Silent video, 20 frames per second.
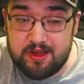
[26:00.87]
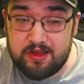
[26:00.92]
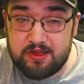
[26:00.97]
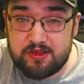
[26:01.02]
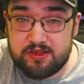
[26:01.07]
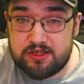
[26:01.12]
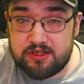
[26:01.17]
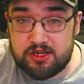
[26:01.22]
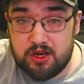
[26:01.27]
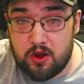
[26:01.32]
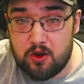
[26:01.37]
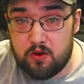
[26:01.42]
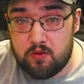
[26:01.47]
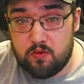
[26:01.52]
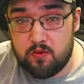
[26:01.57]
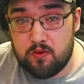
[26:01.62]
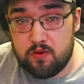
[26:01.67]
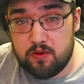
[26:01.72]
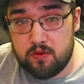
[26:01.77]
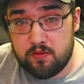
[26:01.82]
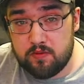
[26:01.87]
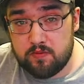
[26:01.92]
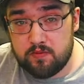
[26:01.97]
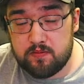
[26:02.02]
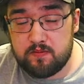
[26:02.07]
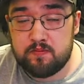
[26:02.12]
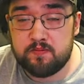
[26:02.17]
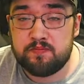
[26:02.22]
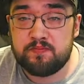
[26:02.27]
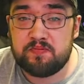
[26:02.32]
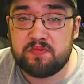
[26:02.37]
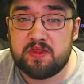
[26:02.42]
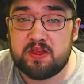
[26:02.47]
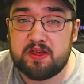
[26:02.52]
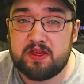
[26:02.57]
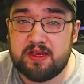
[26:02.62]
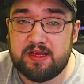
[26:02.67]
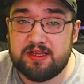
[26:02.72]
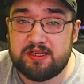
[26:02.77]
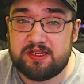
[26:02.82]
So,
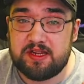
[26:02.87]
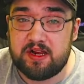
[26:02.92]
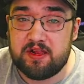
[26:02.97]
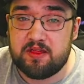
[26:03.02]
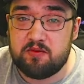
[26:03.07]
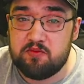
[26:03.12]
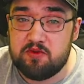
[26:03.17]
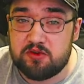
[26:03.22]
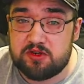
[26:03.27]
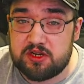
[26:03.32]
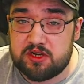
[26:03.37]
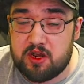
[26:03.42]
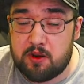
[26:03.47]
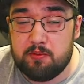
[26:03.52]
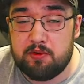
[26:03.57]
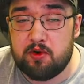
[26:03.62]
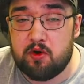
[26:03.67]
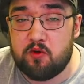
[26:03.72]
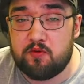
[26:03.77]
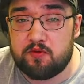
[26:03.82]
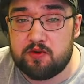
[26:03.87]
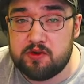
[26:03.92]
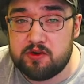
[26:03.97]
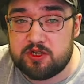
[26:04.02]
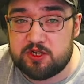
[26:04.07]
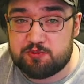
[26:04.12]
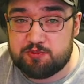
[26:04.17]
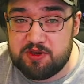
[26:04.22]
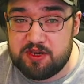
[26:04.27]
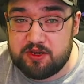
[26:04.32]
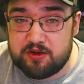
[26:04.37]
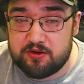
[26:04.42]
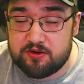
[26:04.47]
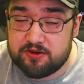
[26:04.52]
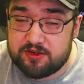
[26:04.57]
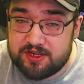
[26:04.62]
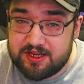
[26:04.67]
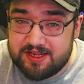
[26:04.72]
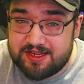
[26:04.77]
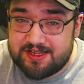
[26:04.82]
instead of the music coming over your
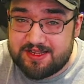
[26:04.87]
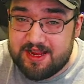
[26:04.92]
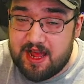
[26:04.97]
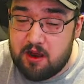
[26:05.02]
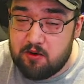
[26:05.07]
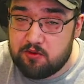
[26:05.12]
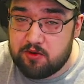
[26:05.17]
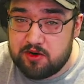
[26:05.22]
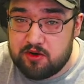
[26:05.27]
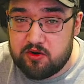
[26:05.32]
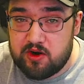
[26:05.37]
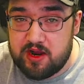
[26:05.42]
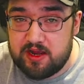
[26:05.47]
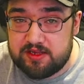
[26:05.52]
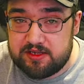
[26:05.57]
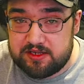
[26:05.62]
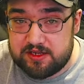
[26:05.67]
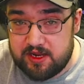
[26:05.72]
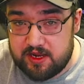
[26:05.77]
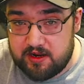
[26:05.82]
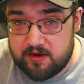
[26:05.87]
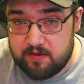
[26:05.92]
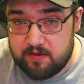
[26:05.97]
speakers, it's now in your headset.